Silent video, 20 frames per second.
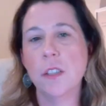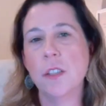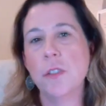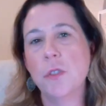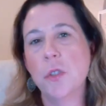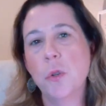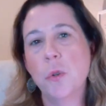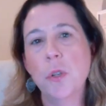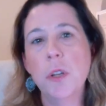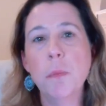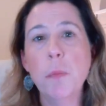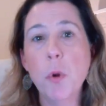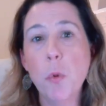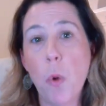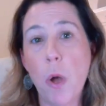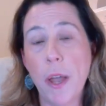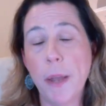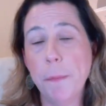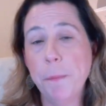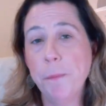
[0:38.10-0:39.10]
So tool number
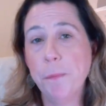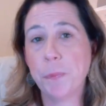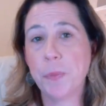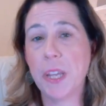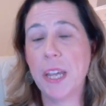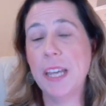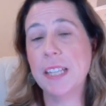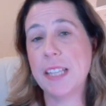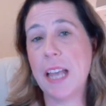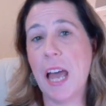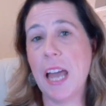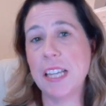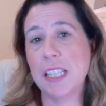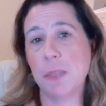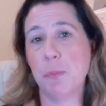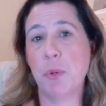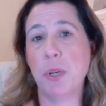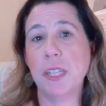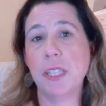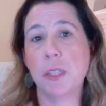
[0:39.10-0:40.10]
1 is
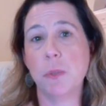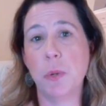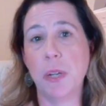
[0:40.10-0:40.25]
iSpring